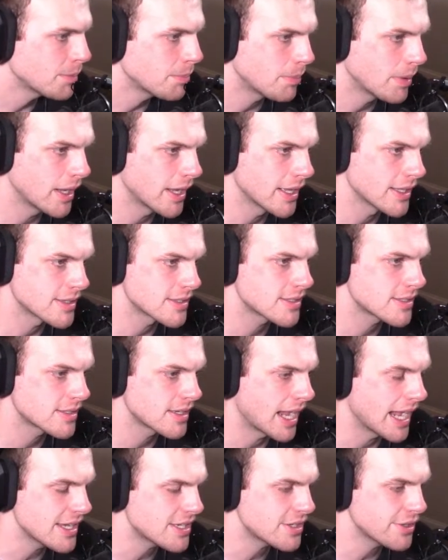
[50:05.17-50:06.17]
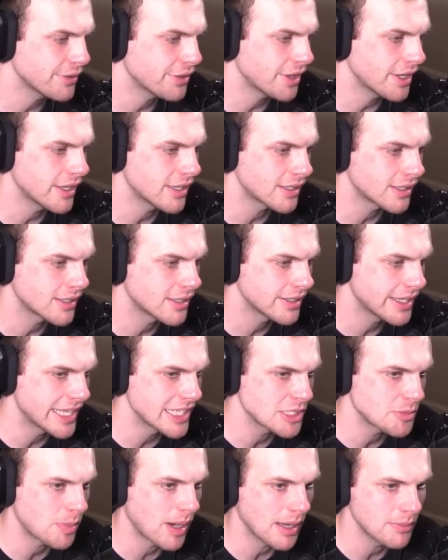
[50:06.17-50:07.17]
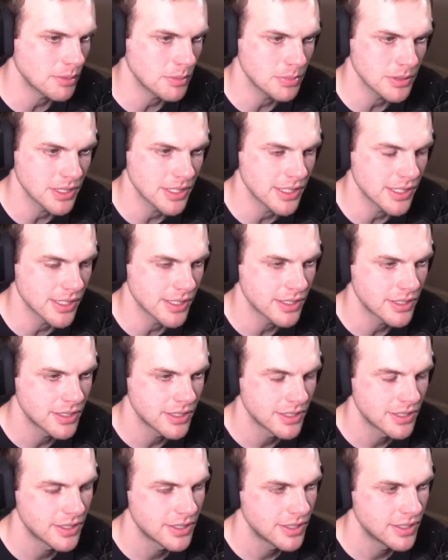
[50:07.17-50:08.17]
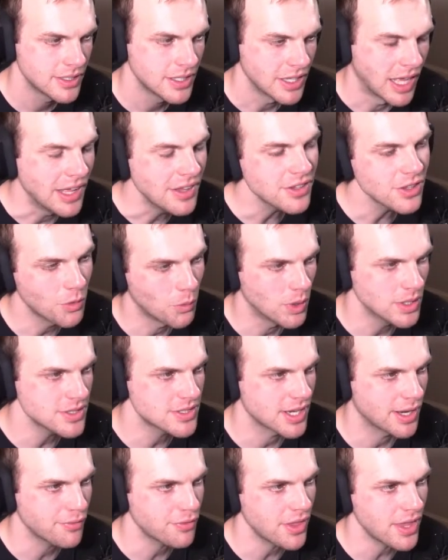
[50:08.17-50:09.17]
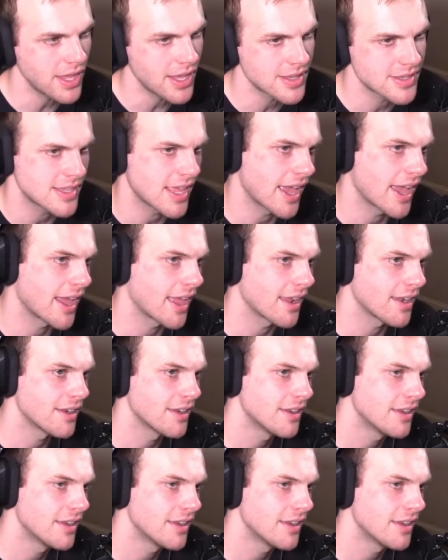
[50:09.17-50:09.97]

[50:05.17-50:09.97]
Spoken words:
but I still think it's probably. I think the one tough thing is that